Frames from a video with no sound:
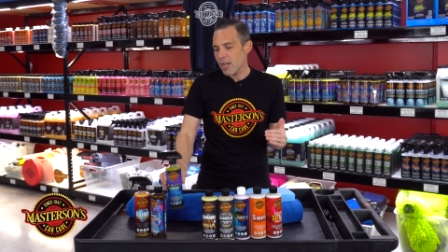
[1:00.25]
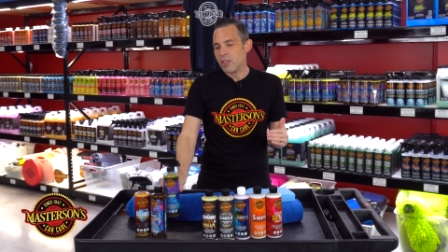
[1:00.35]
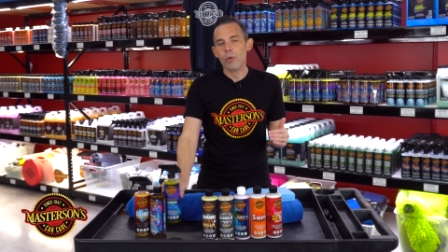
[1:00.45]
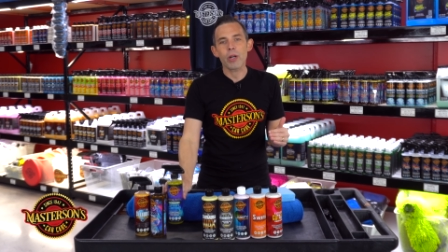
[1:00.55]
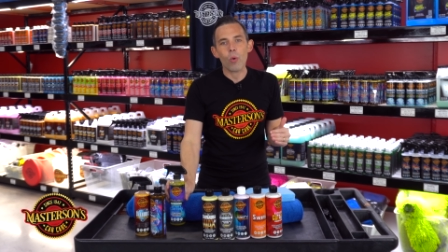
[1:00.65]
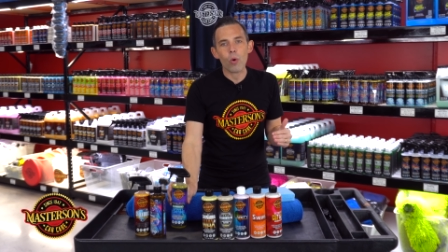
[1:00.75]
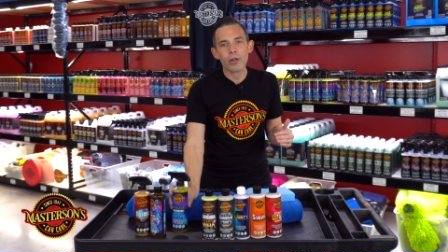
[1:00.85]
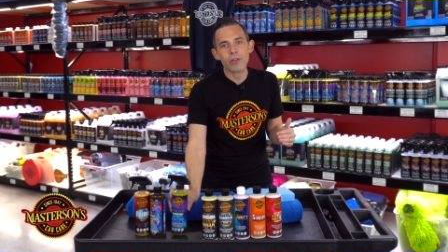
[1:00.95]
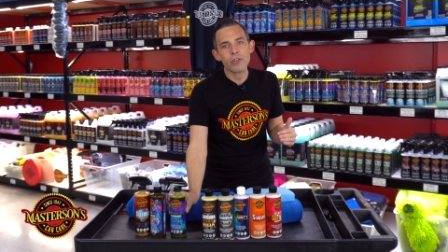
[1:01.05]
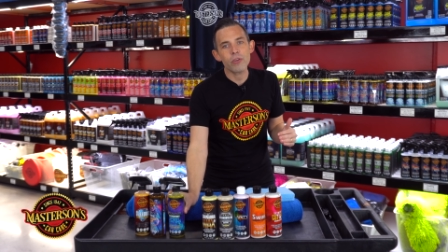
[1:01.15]
So in
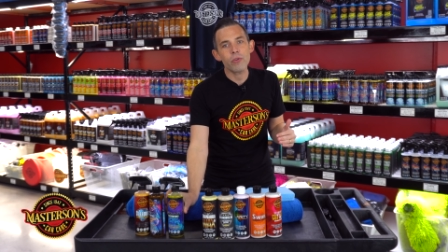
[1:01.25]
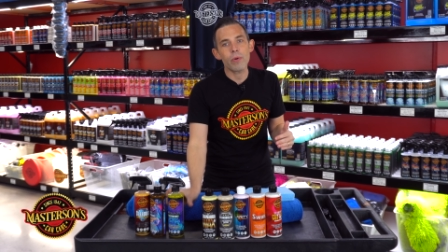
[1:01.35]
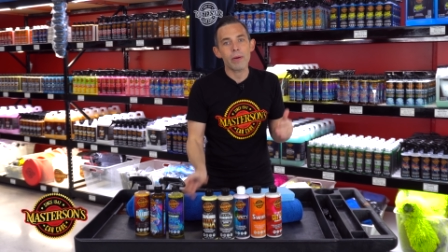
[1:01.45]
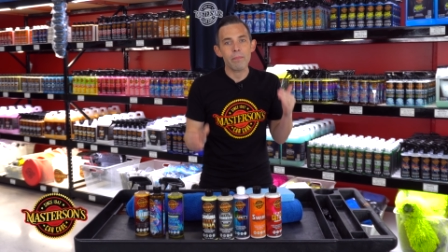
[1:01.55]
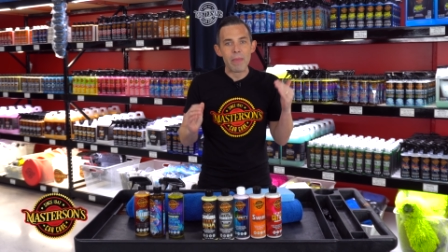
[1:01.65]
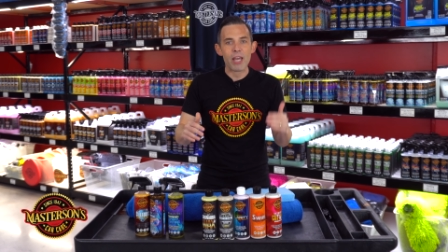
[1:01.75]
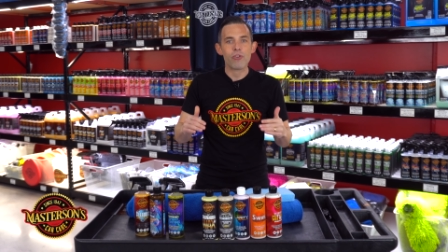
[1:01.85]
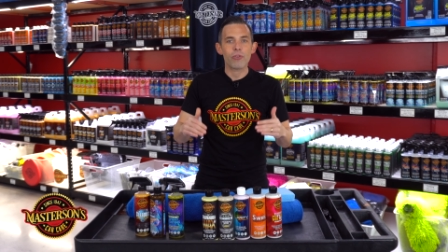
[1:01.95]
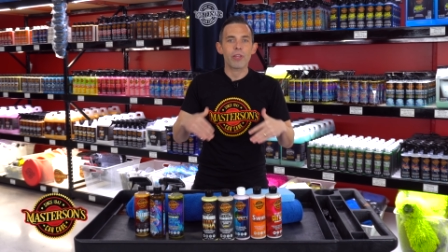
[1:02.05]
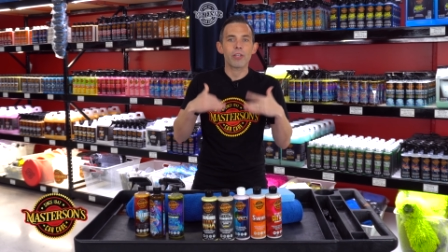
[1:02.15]
order to make
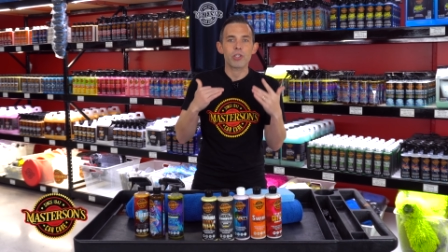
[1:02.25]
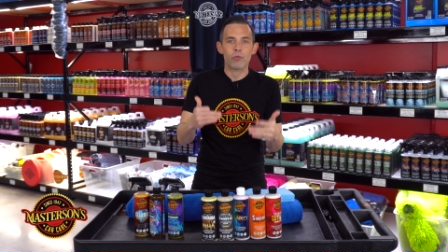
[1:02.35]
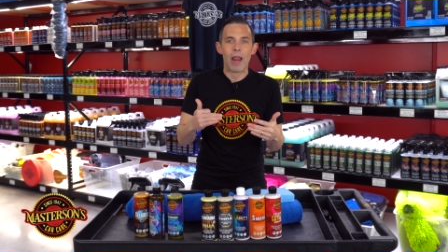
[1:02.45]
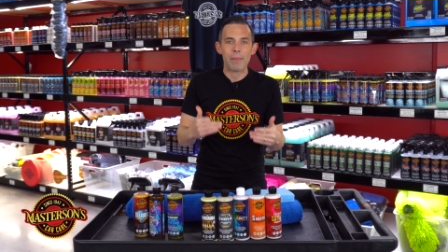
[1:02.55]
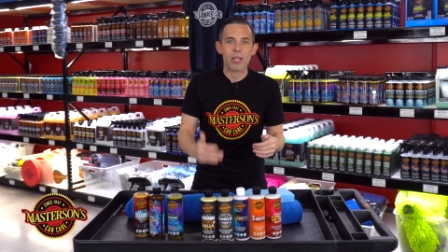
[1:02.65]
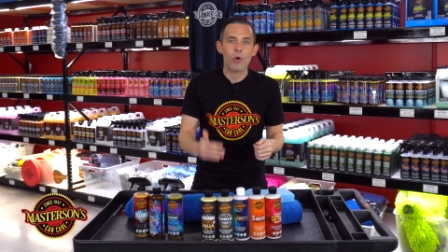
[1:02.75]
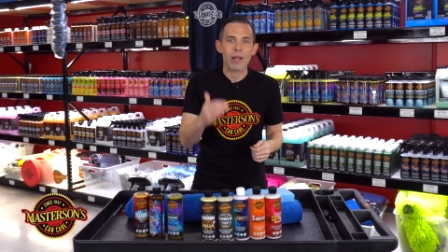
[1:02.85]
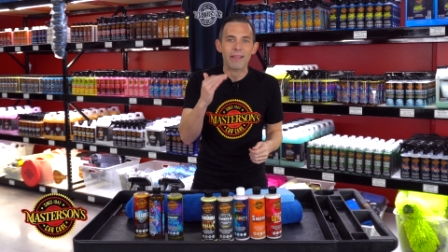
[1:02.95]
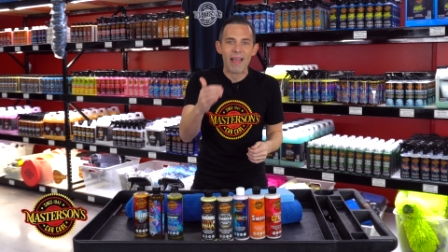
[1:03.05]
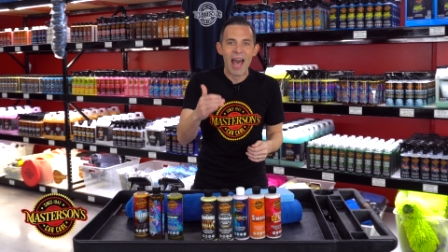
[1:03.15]
sure that the ceramic
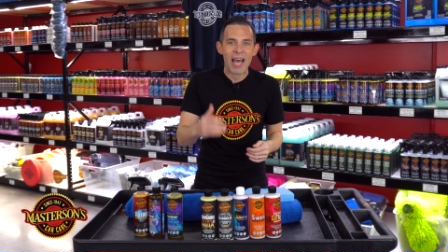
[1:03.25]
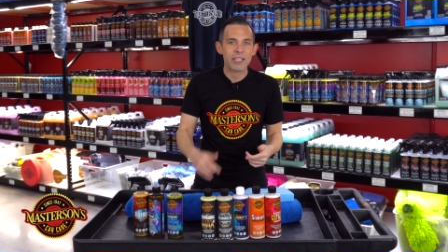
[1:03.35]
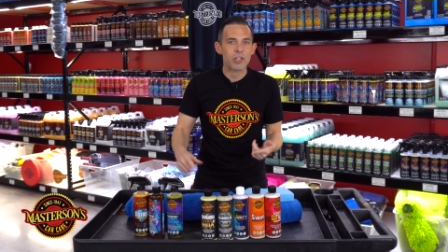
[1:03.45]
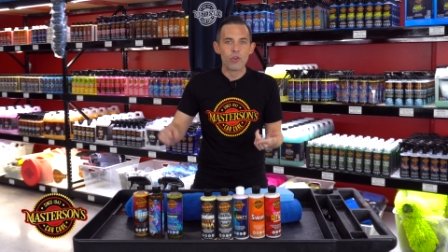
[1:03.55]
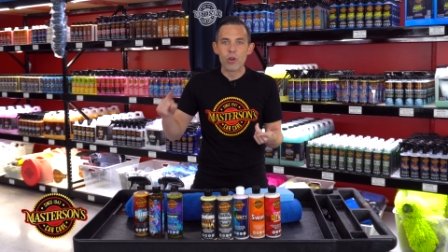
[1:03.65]
coating lasts, you